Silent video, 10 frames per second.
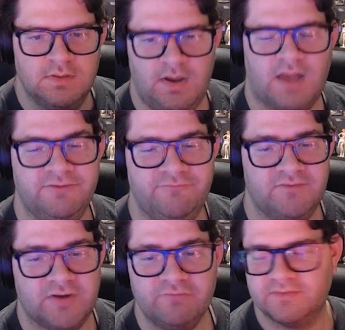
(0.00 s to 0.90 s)
I love his
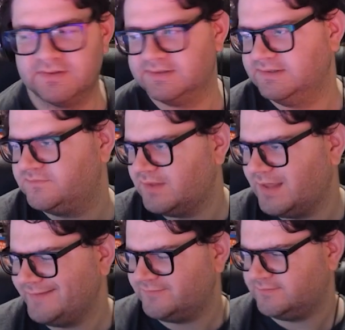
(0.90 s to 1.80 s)
outfit. He
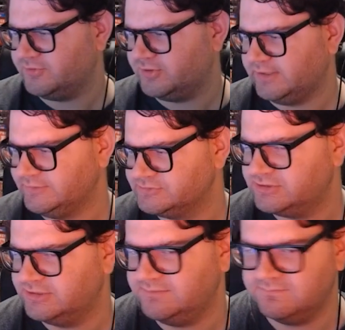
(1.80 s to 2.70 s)
has a similar color
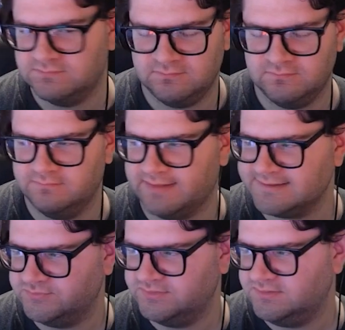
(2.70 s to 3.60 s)
scheme to
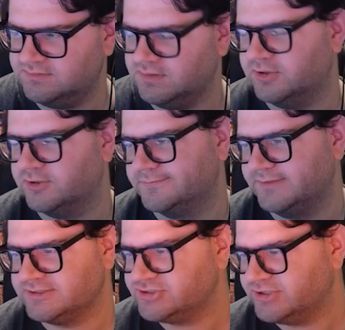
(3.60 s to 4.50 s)
last week or
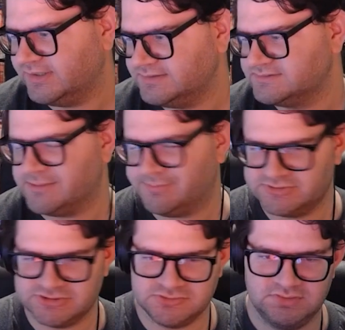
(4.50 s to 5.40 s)
yesterday's
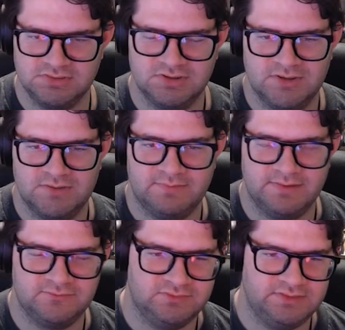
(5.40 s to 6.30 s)
episode. But I
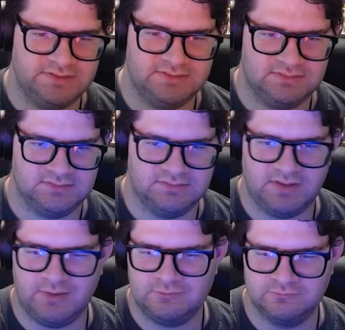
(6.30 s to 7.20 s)
do like
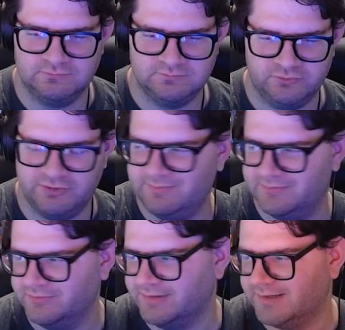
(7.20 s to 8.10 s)
how creepy
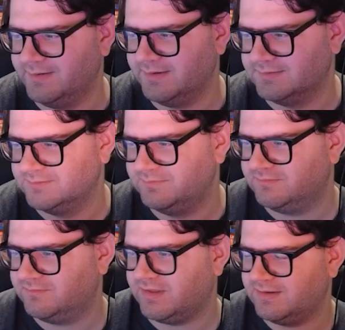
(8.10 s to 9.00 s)
they're kind of making them. He's
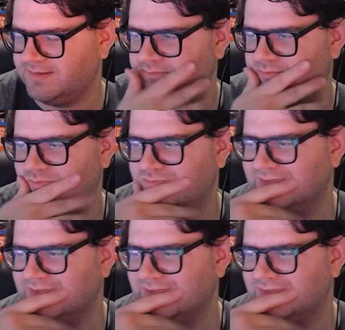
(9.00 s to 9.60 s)
kind of like a mix between